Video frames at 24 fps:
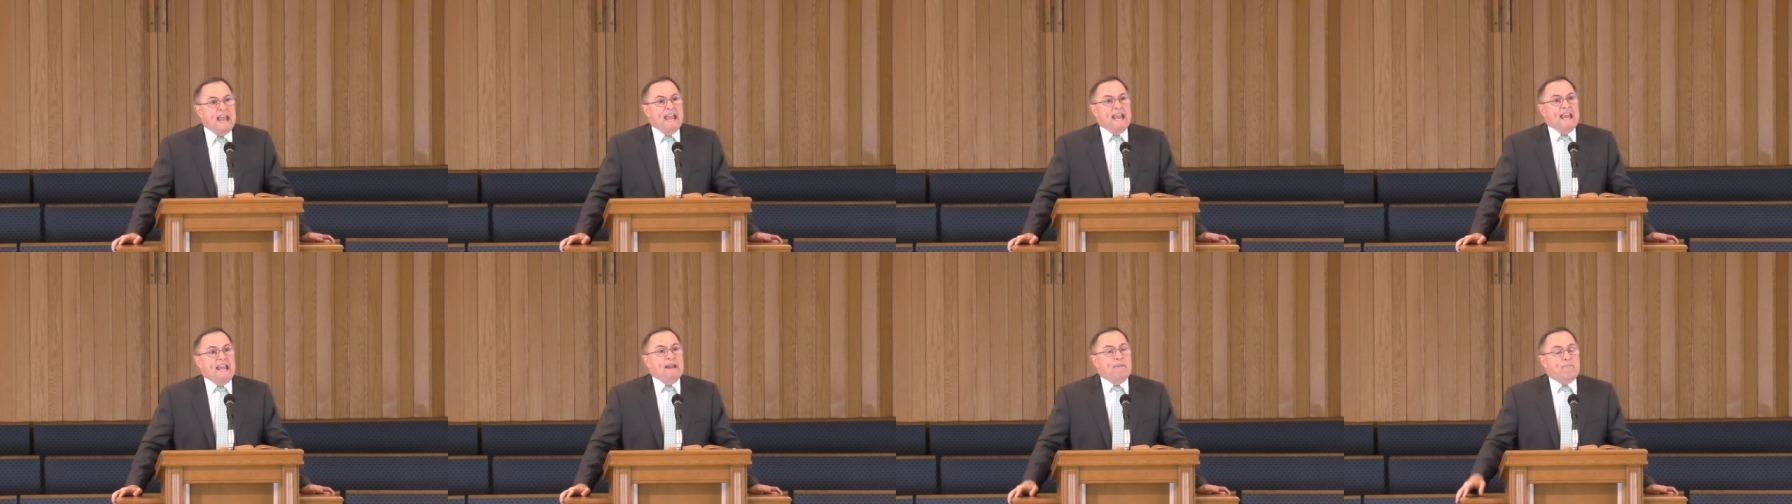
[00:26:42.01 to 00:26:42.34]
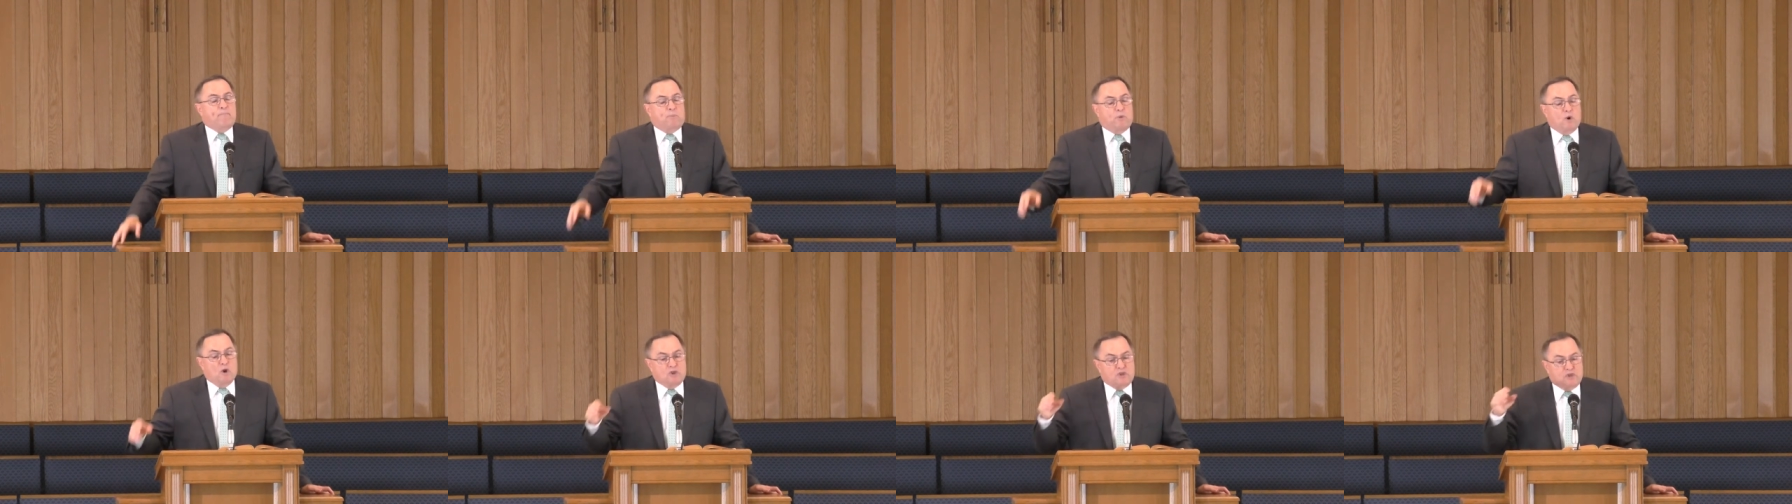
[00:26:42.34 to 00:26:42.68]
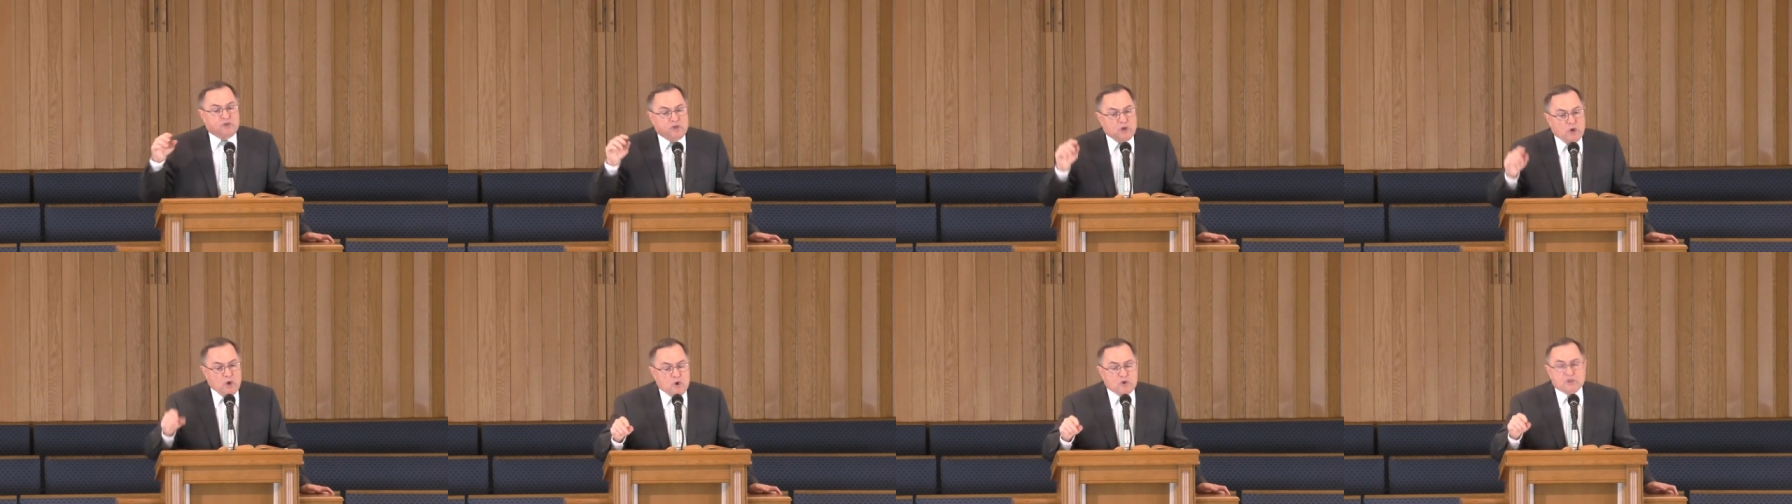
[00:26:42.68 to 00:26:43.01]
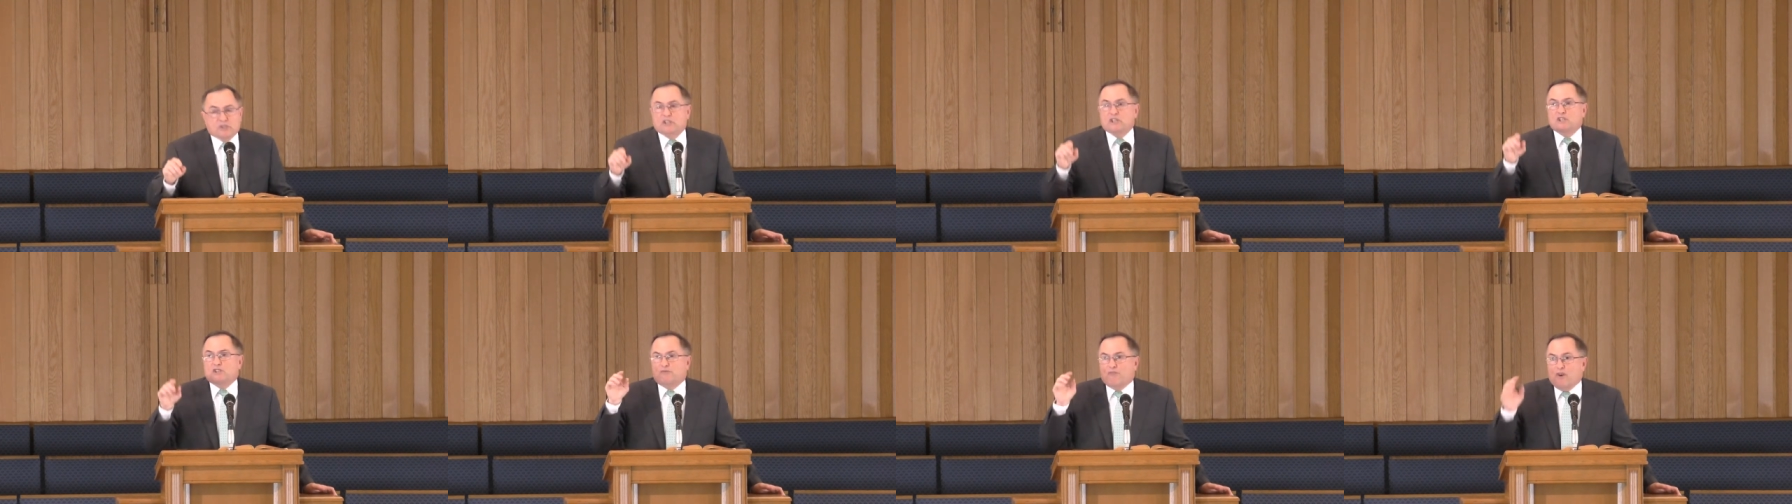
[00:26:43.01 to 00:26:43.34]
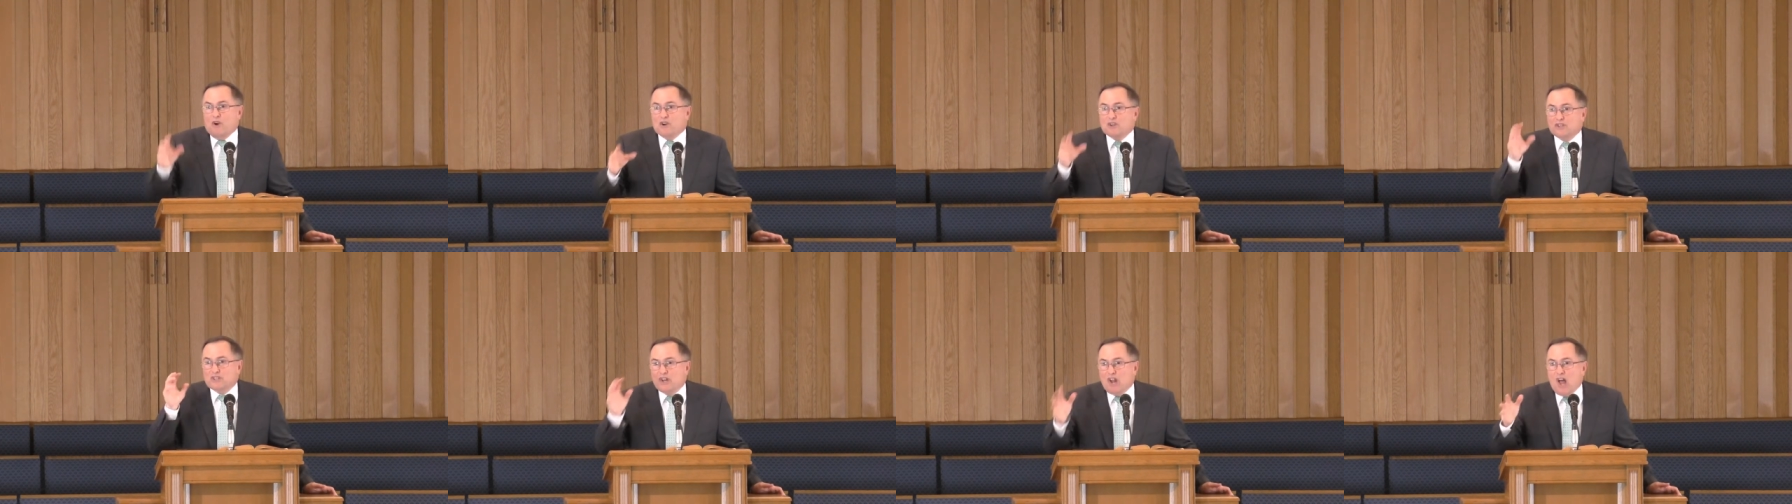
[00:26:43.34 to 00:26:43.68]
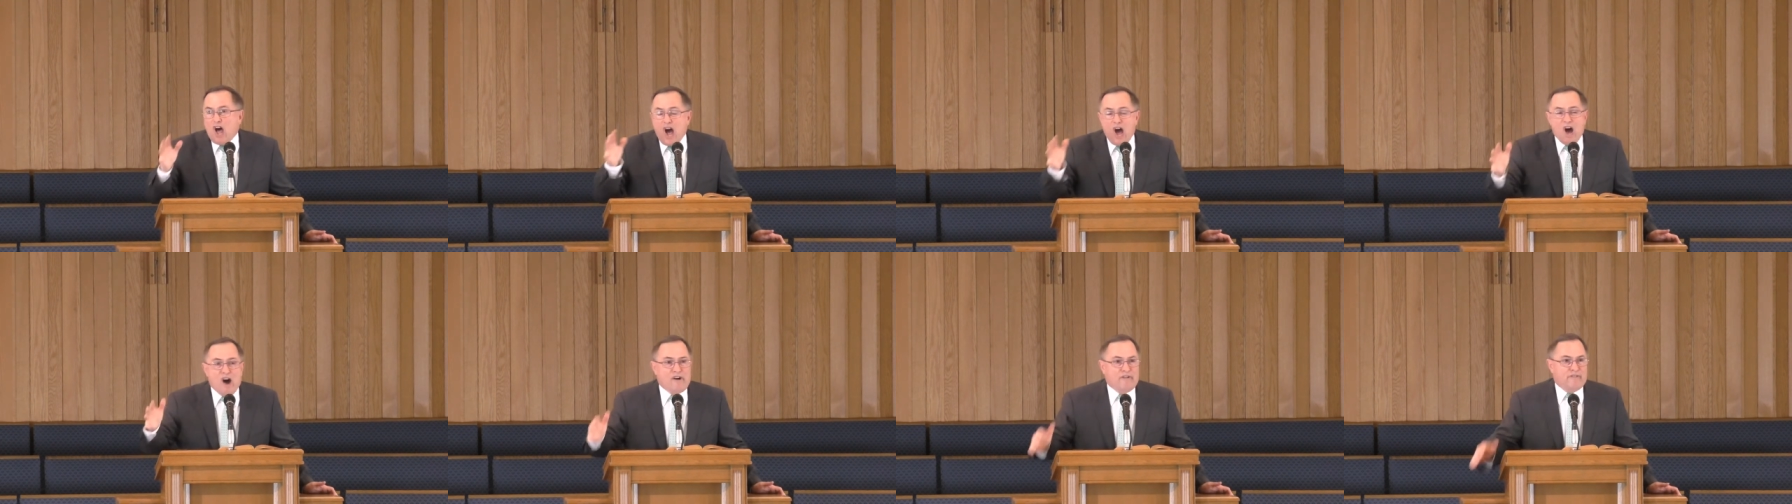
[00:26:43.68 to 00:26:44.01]
It produces first
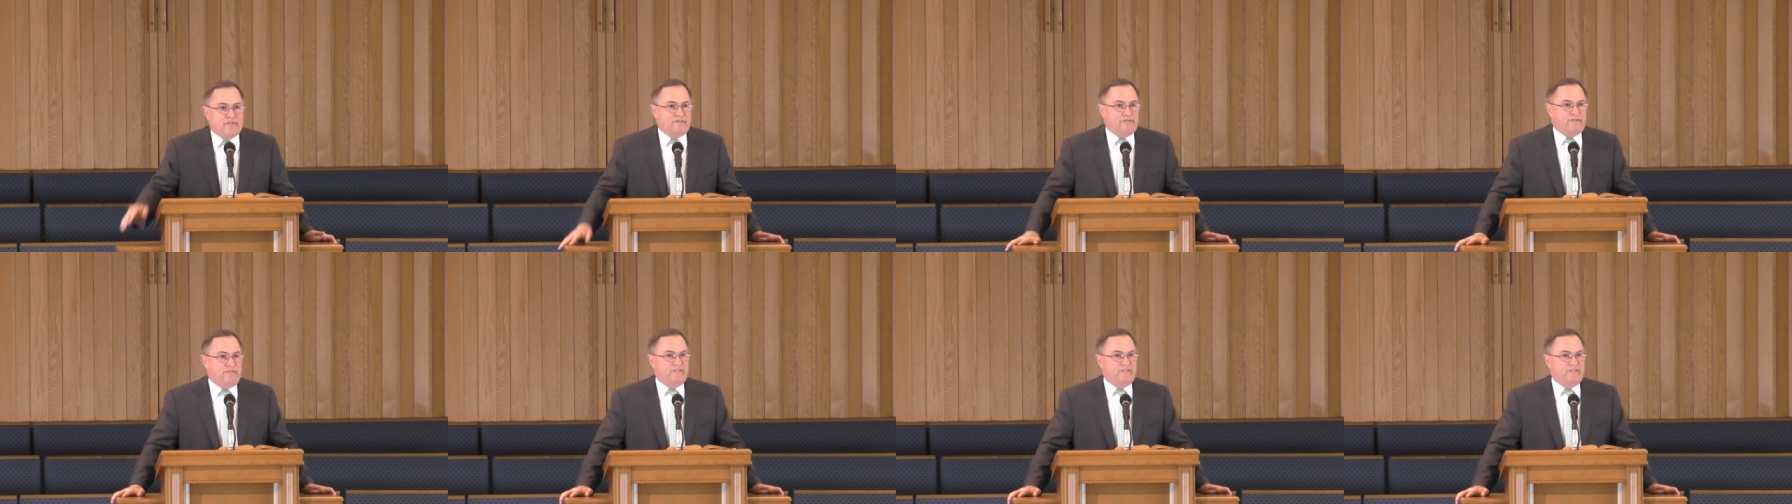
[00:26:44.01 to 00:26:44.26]
love.